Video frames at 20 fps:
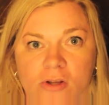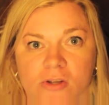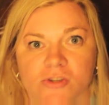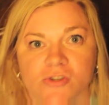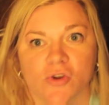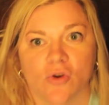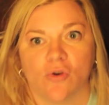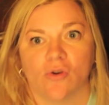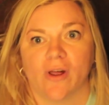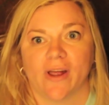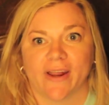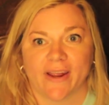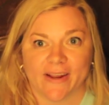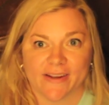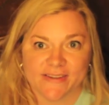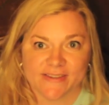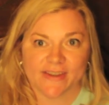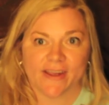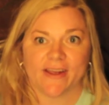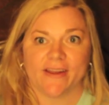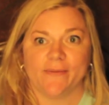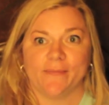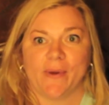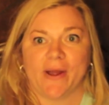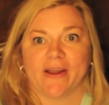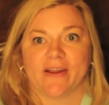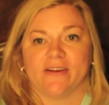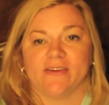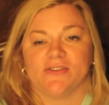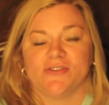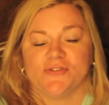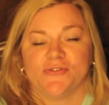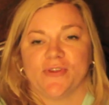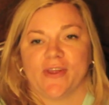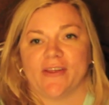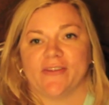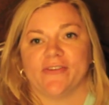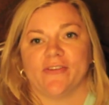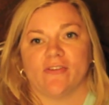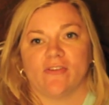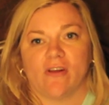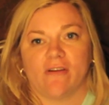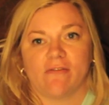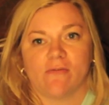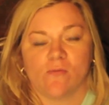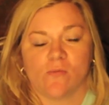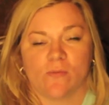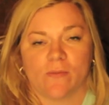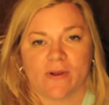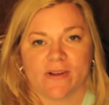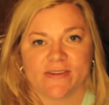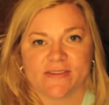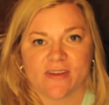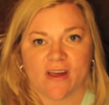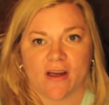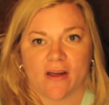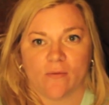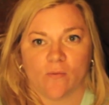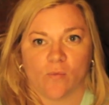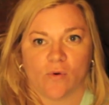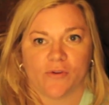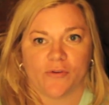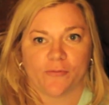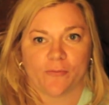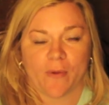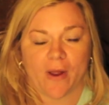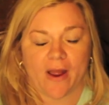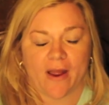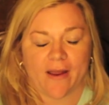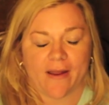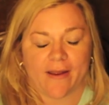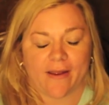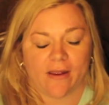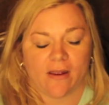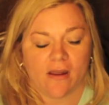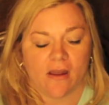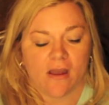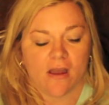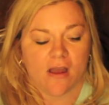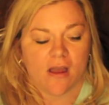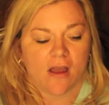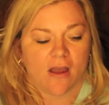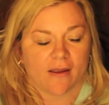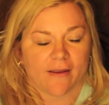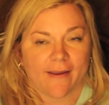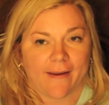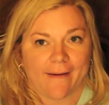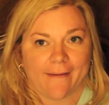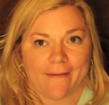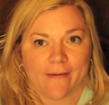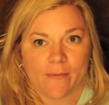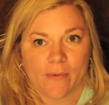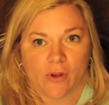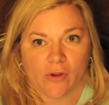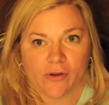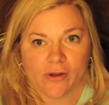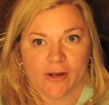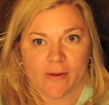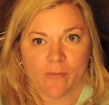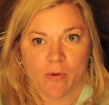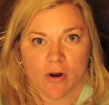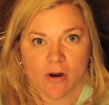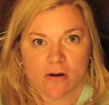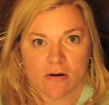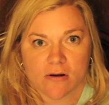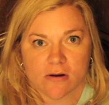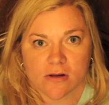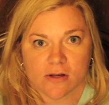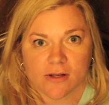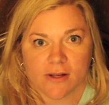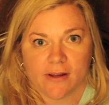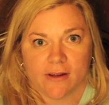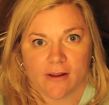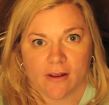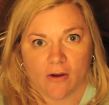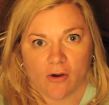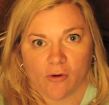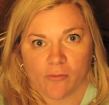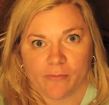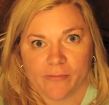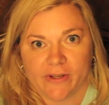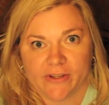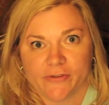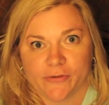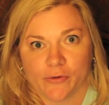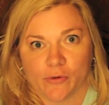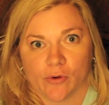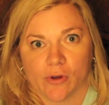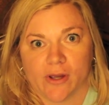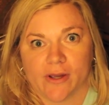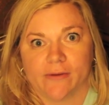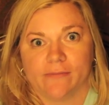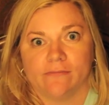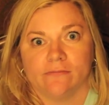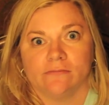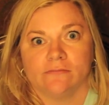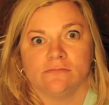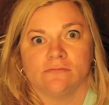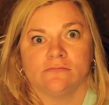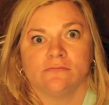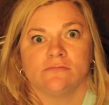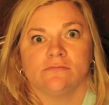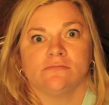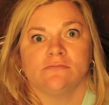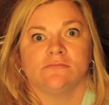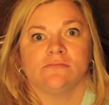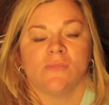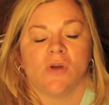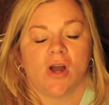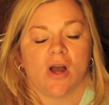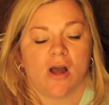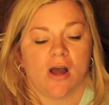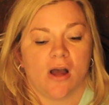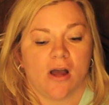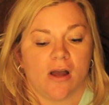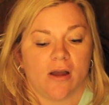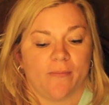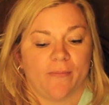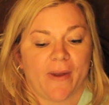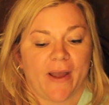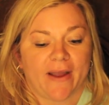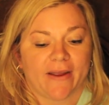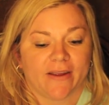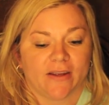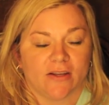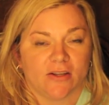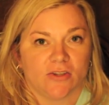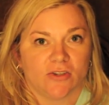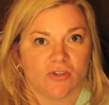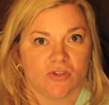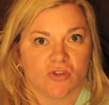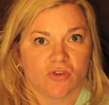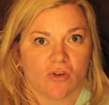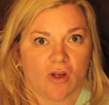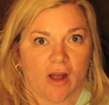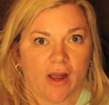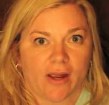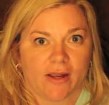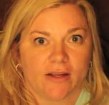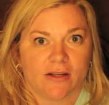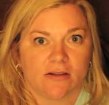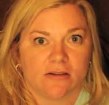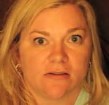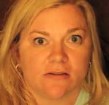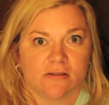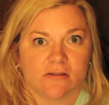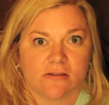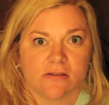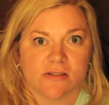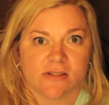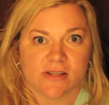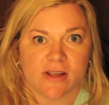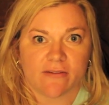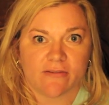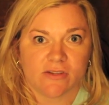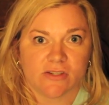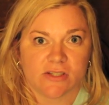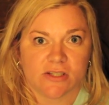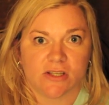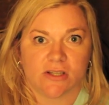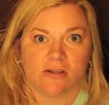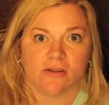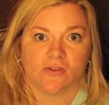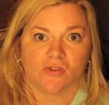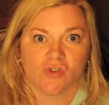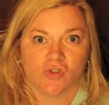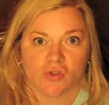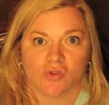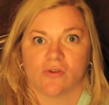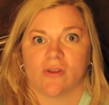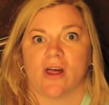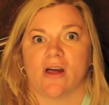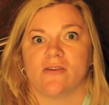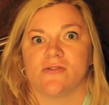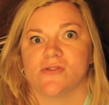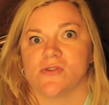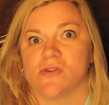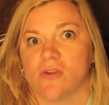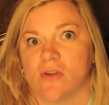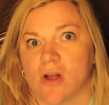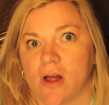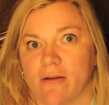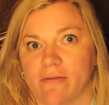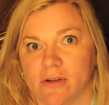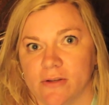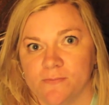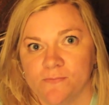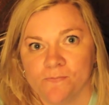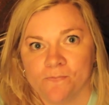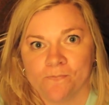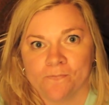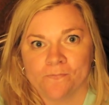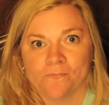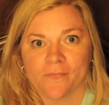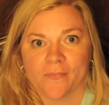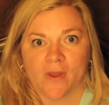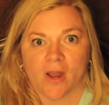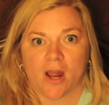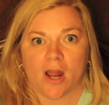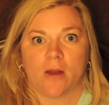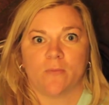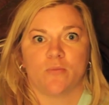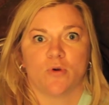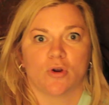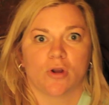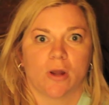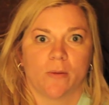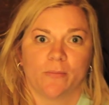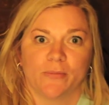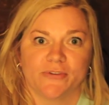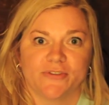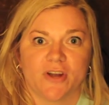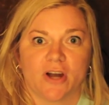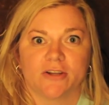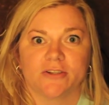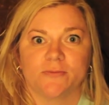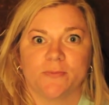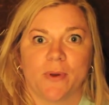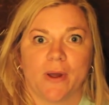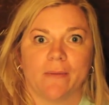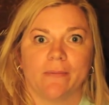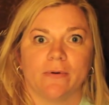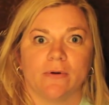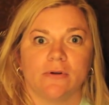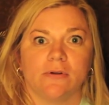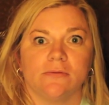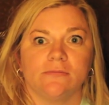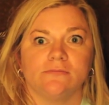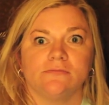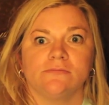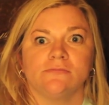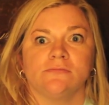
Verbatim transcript: So like I said, back in 2011, my son was my accountability partner. He held me to it. Back in July 17 of 2011, I broke up with Dr. Pepper.